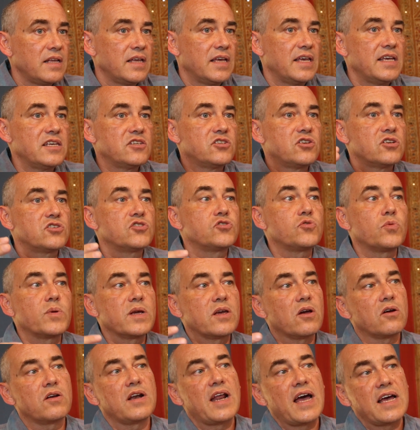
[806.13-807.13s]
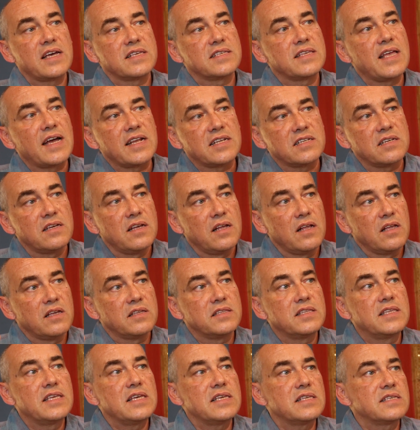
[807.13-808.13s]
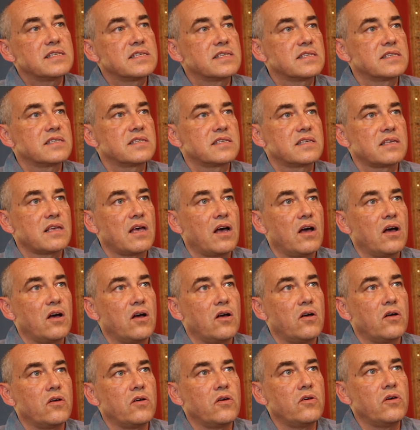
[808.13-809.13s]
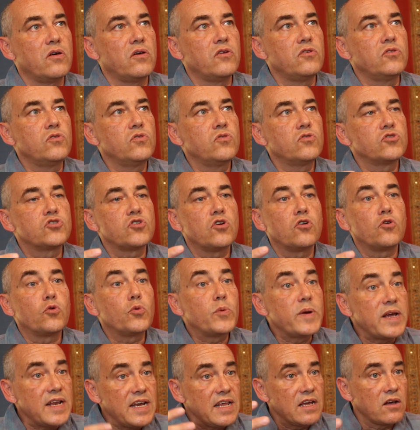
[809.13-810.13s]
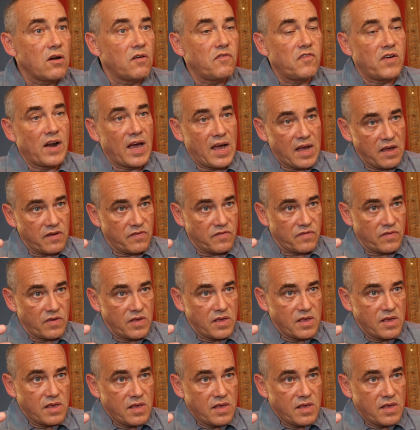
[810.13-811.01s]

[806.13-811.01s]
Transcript: is just to recognize that this usual reading of life,